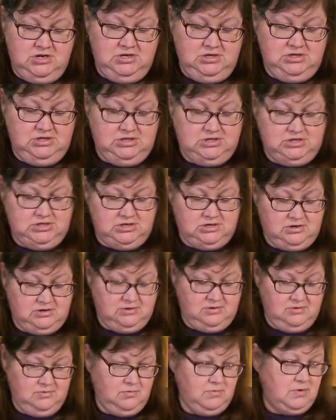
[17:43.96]

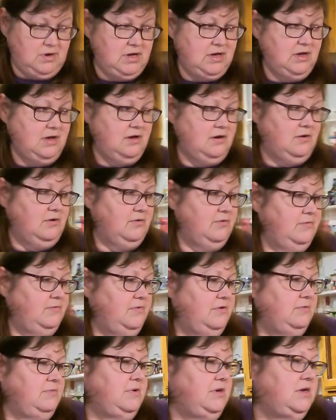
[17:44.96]
So, wow.
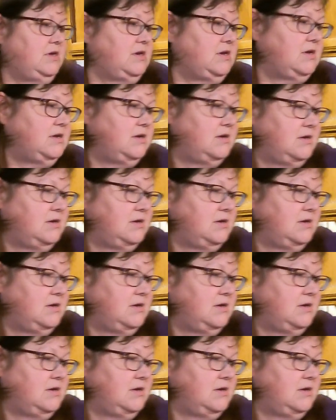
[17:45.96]
Let me get